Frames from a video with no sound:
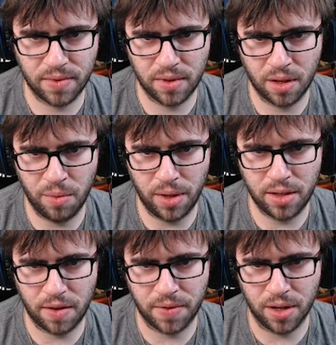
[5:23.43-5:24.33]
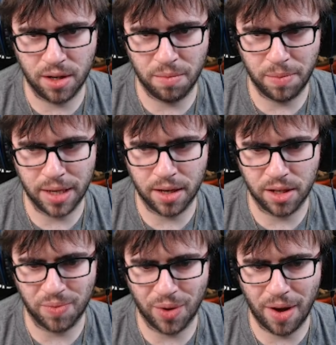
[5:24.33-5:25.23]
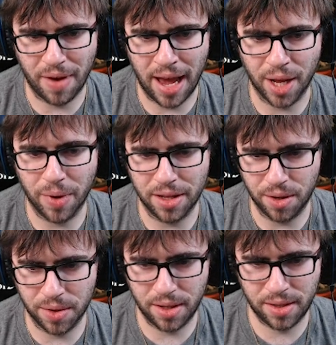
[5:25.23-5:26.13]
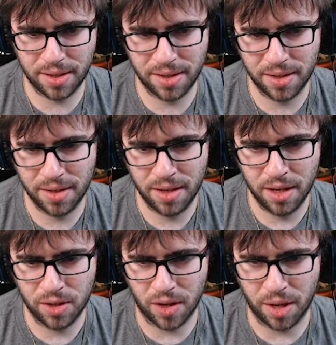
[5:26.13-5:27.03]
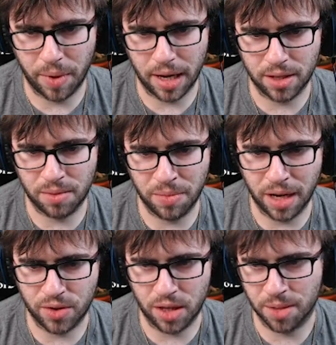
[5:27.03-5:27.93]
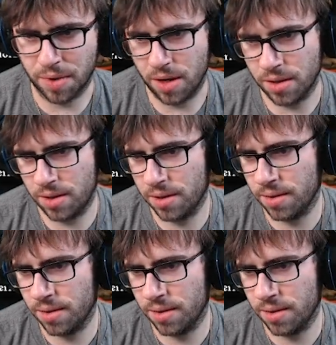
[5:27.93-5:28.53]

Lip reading: Really tough turn because we don't have any way to deal with this. So I think we gotta draw some cards.